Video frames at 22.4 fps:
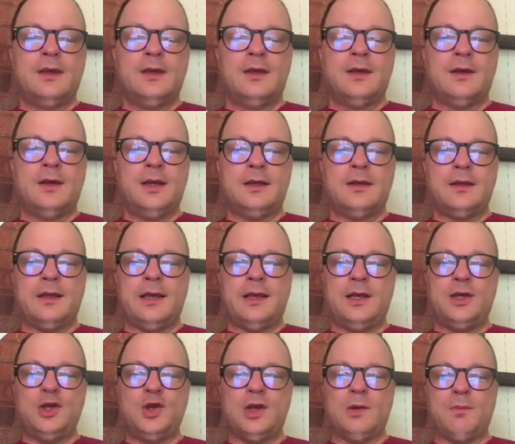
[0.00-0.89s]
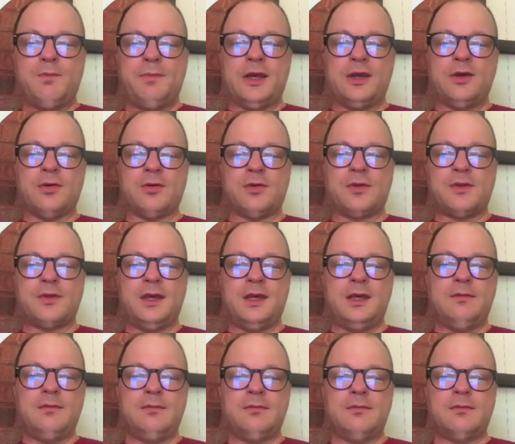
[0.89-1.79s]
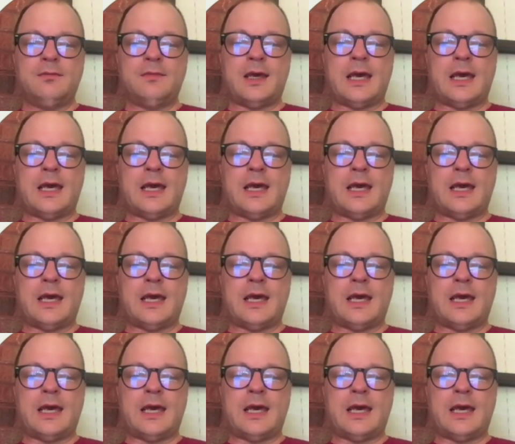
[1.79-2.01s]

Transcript: All right, and you can pick your theme.